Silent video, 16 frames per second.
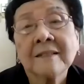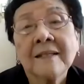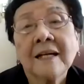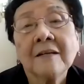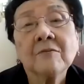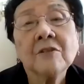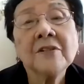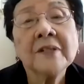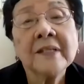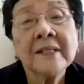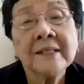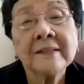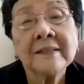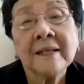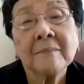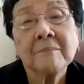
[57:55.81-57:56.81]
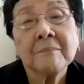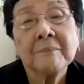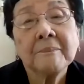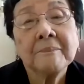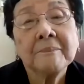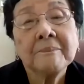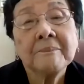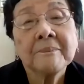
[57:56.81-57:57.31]
I want to hear them.
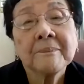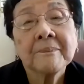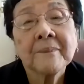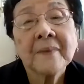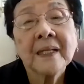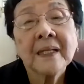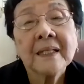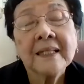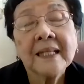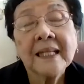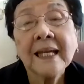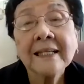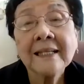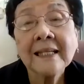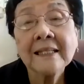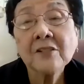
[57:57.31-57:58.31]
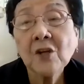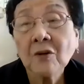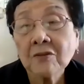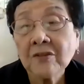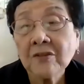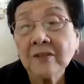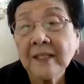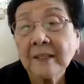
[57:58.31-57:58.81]
Then I can talk
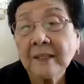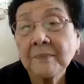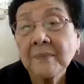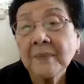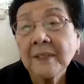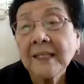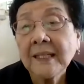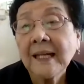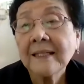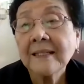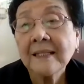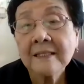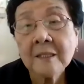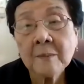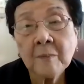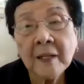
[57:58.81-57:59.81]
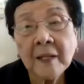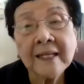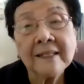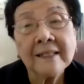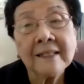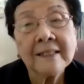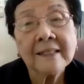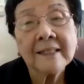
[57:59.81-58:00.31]
to them and explain.